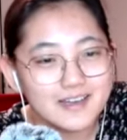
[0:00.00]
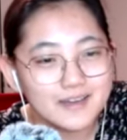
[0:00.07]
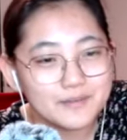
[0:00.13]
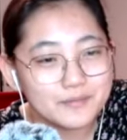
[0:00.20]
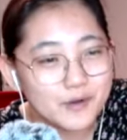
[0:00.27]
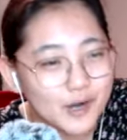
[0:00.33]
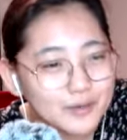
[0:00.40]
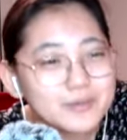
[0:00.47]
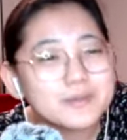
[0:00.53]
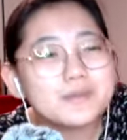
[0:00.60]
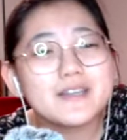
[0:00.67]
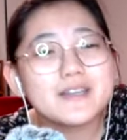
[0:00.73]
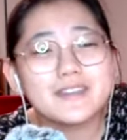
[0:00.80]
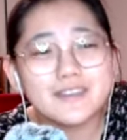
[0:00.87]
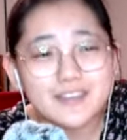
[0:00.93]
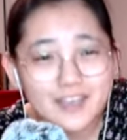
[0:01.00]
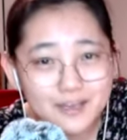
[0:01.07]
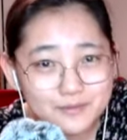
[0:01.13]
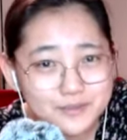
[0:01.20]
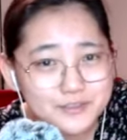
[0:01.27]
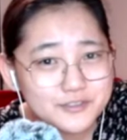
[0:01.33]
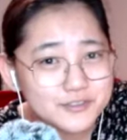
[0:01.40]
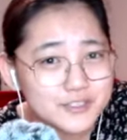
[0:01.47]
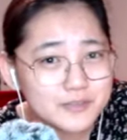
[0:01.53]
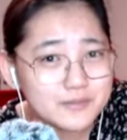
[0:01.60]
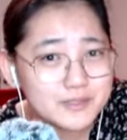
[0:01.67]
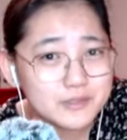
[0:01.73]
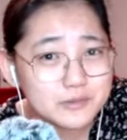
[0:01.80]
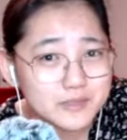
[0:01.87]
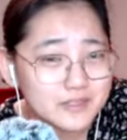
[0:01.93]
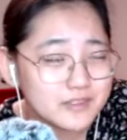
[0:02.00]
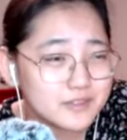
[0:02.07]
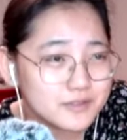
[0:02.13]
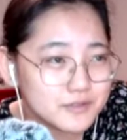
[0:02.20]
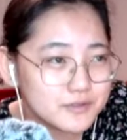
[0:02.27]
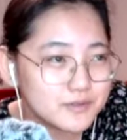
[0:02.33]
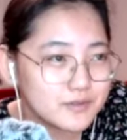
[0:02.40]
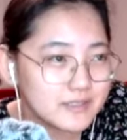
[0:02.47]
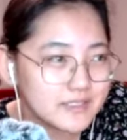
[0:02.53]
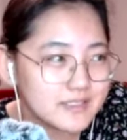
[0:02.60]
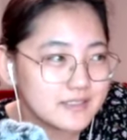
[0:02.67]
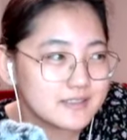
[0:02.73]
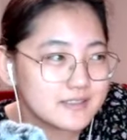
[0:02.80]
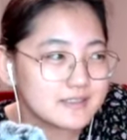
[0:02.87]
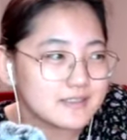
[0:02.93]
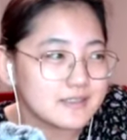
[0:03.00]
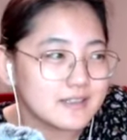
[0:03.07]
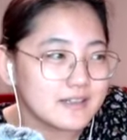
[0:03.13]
probably the chemistry between the two leads,